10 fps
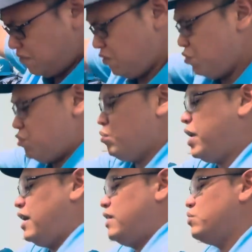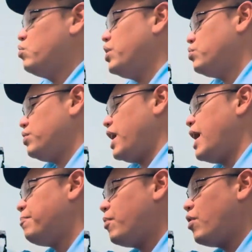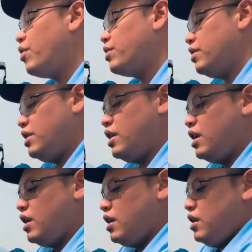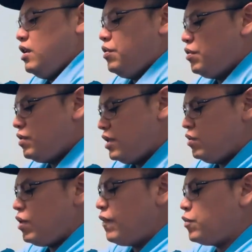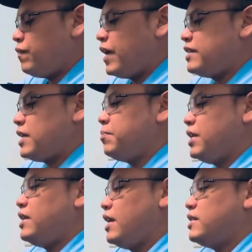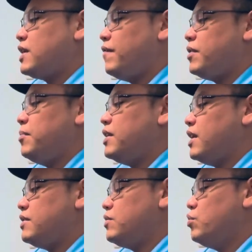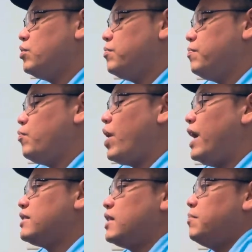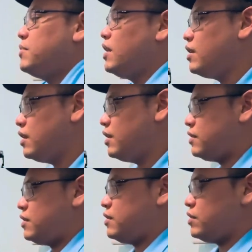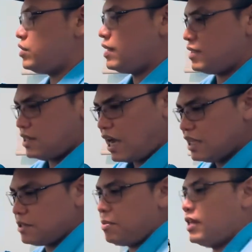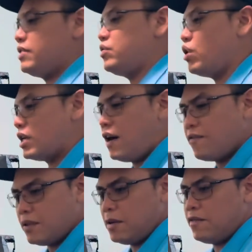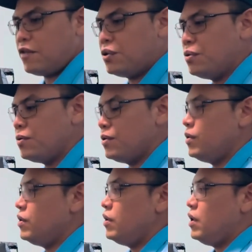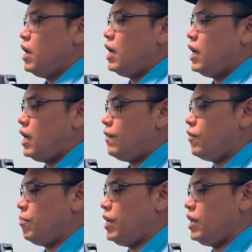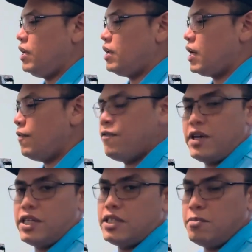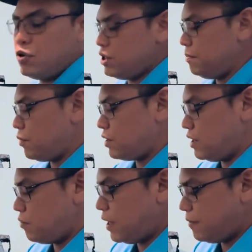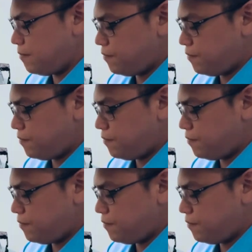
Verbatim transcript: you to wear like going to the airport you know you have to find something that is comfortable guys don't wear something is just nice but it's not comfortable for you uh, for me comfort is the most important one